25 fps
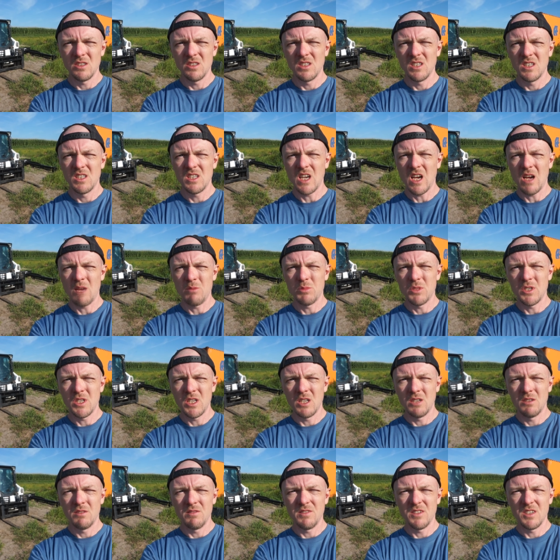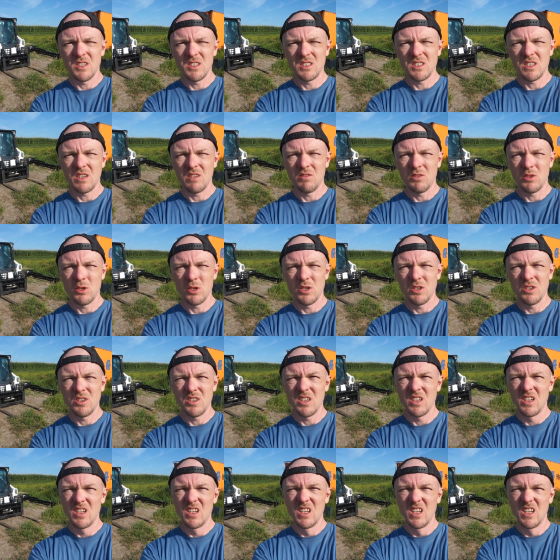the top 10 things I've learned,